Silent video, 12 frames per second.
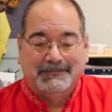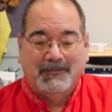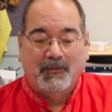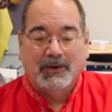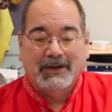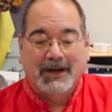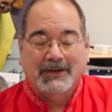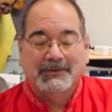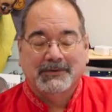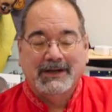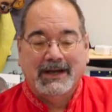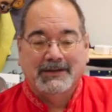foreign
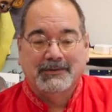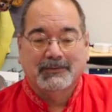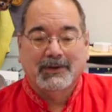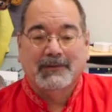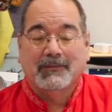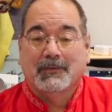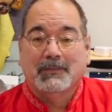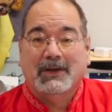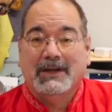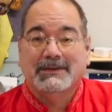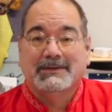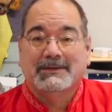country and you're looking for a
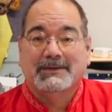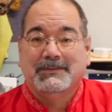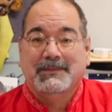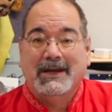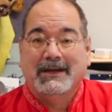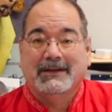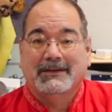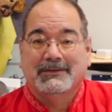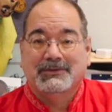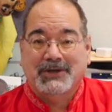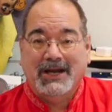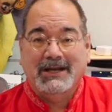place to make
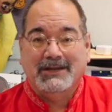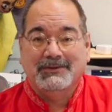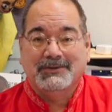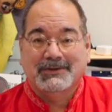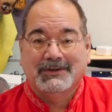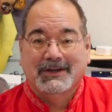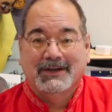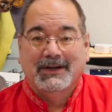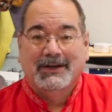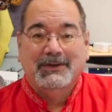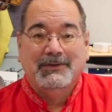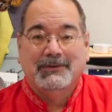change,
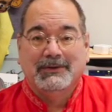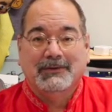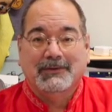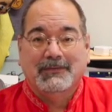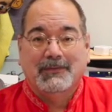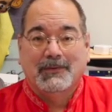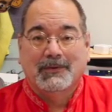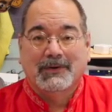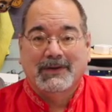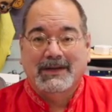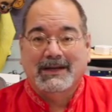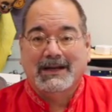you can look
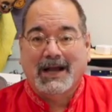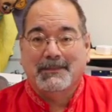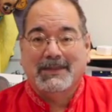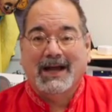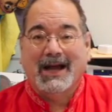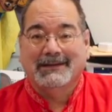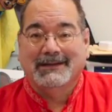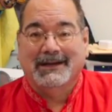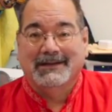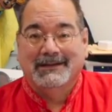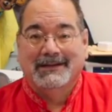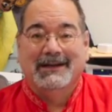for the cambiata,
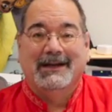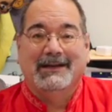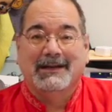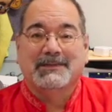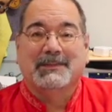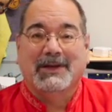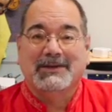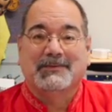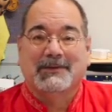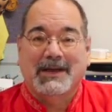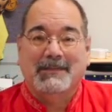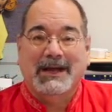and that's a place
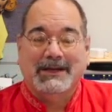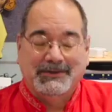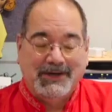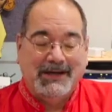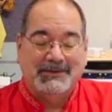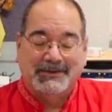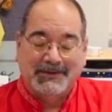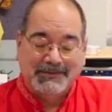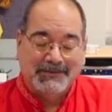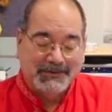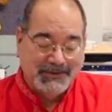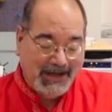where they make change. So
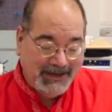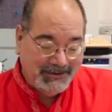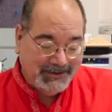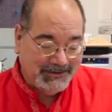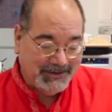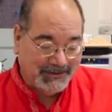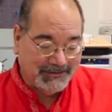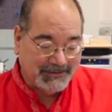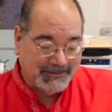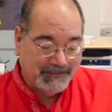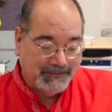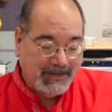those are changing
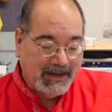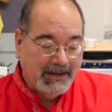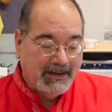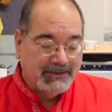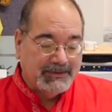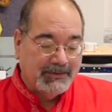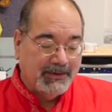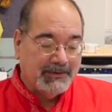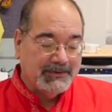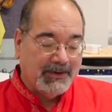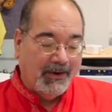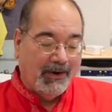tones. So
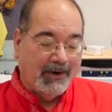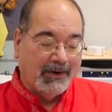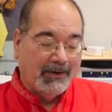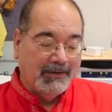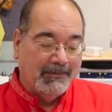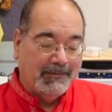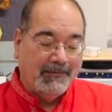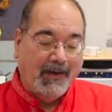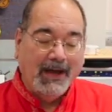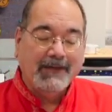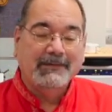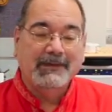those are
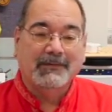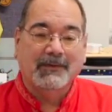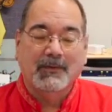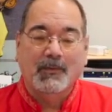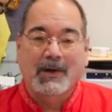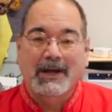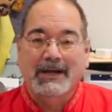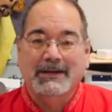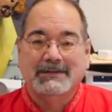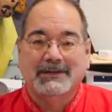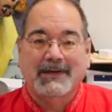5 different ways of